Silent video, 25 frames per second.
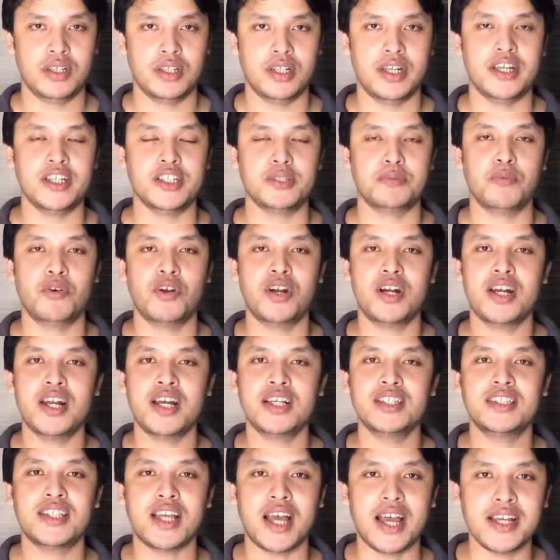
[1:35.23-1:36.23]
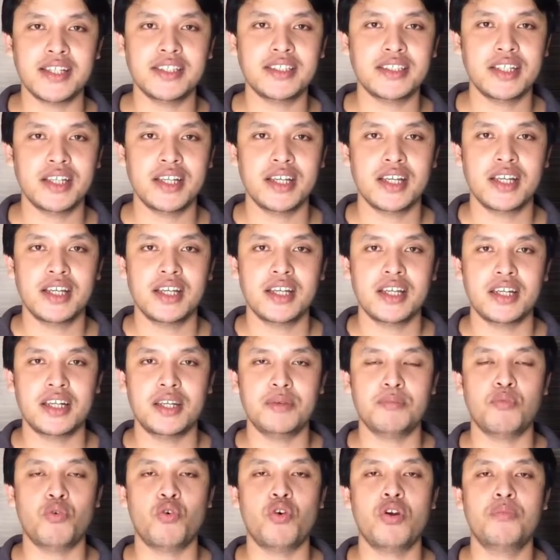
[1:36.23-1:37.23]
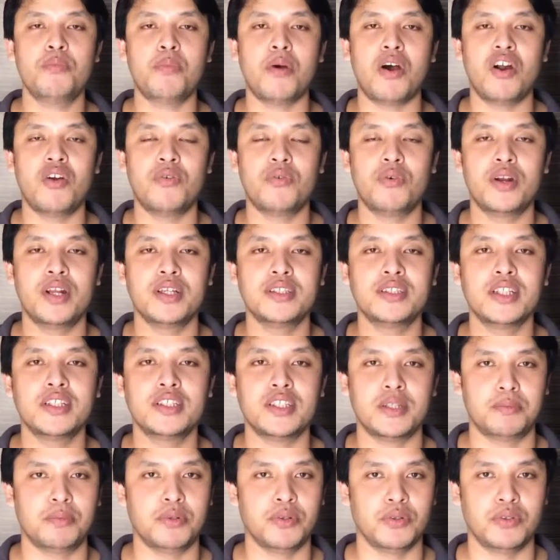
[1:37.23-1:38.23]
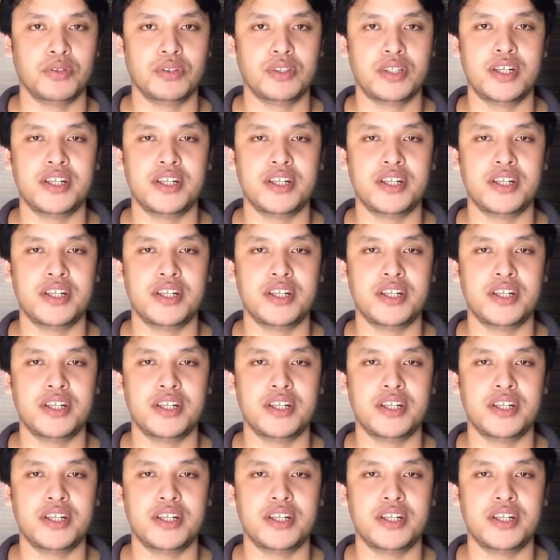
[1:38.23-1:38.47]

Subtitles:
The smaller the size, the more powerful is the CPU.